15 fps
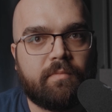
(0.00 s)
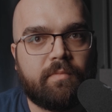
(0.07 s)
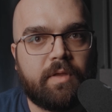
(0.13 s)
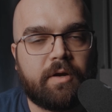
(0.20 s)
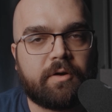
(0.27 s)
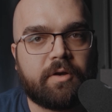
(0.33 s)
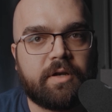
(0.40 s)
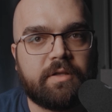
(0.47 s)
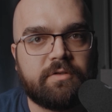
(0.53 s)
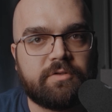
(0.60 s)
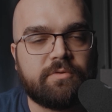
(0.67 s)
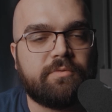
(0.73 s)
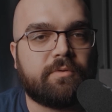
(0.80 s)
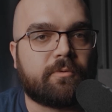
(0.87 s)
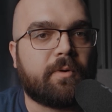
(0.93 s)
are going to
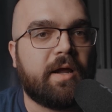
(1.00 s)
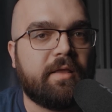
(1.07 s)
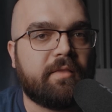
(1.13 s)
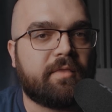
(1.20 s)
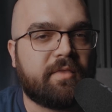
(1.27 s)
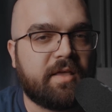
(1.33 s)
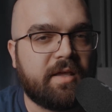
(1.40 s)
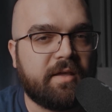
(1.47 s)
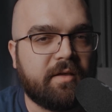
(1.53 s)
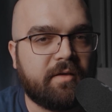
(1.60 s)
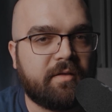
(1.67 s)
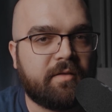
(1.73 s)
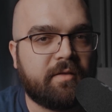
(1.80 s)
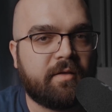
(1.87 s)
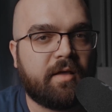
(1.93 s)
do the right thing,
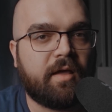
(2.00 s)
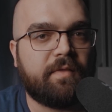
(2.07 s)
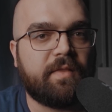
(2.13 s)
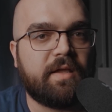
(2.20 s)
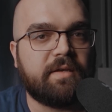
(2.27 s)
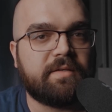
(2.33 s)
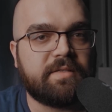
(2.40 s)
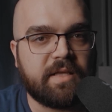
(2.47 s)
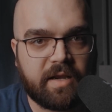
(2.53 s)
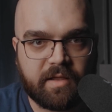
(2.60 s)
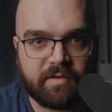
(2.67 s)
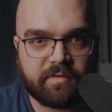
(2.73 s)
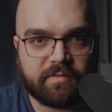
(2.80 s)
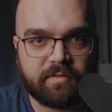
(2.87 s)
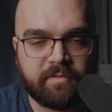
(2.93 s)
and they
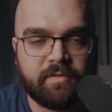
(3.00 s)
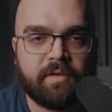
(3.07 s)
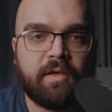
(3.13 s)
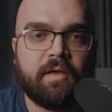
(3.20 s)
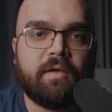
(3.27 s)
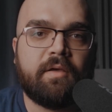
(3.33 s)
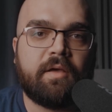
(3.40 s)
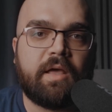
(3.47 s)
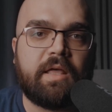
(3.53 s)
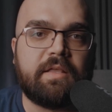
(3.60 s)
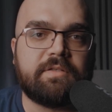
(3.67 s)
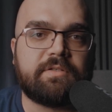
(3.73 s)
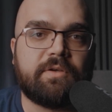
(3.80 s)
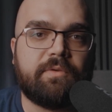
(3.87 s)
didn't. And so